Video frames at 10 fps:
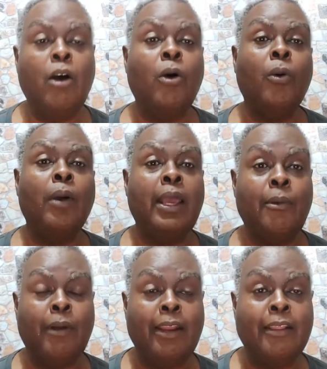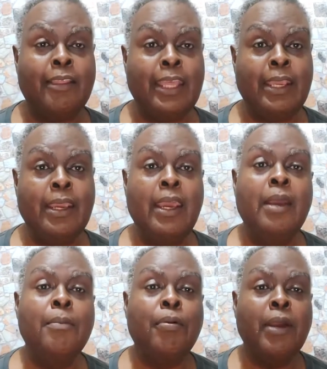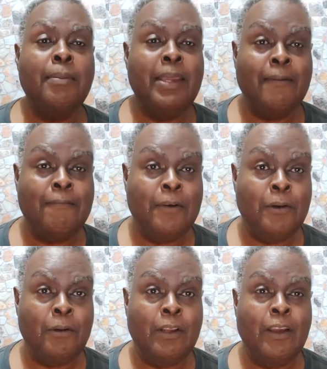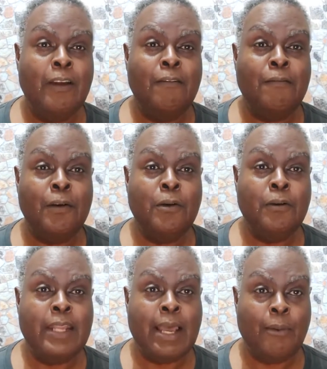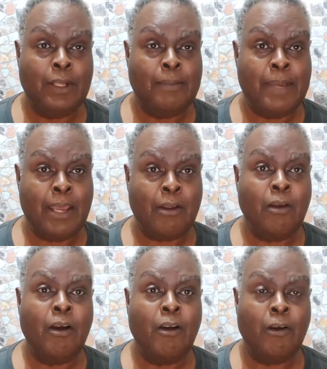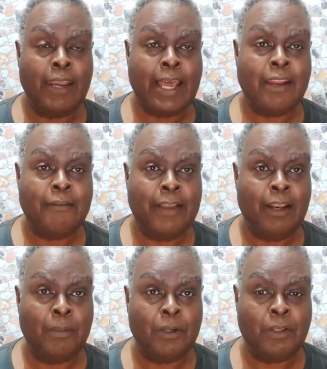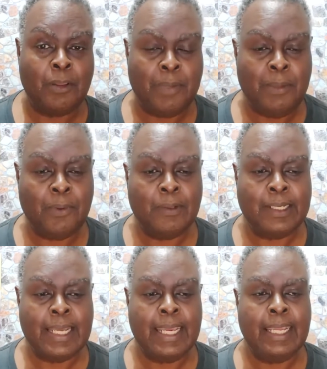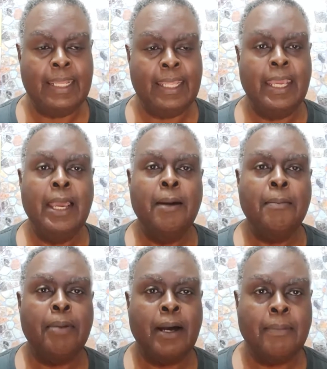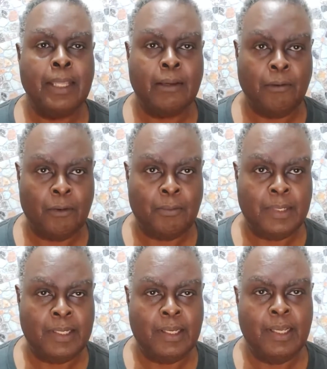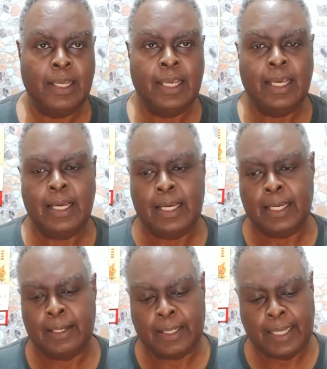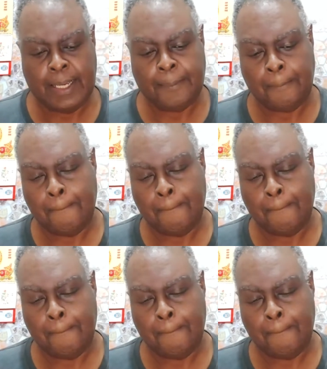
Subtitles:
Oh, and one other thing, premium food that was better or not available to the people staying in the public rooms. Okay.